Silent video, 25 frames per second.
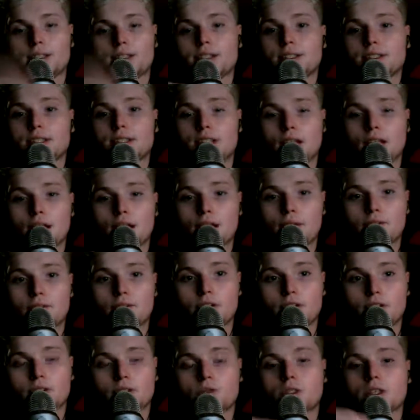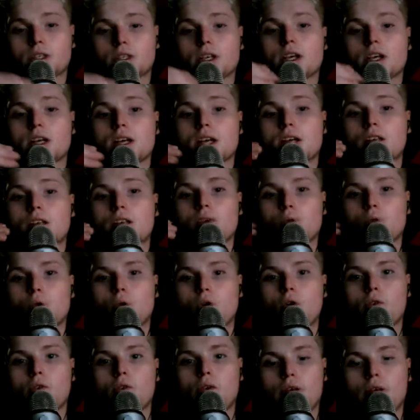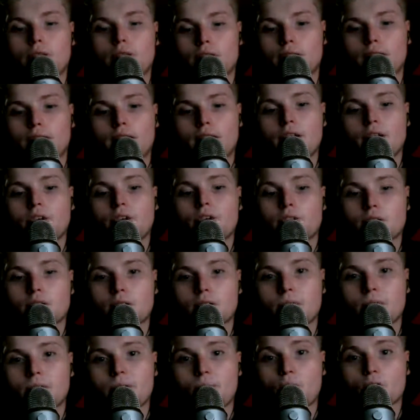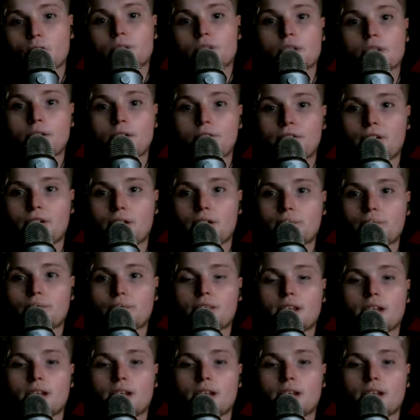Instead of just the landers are going to be more tougher.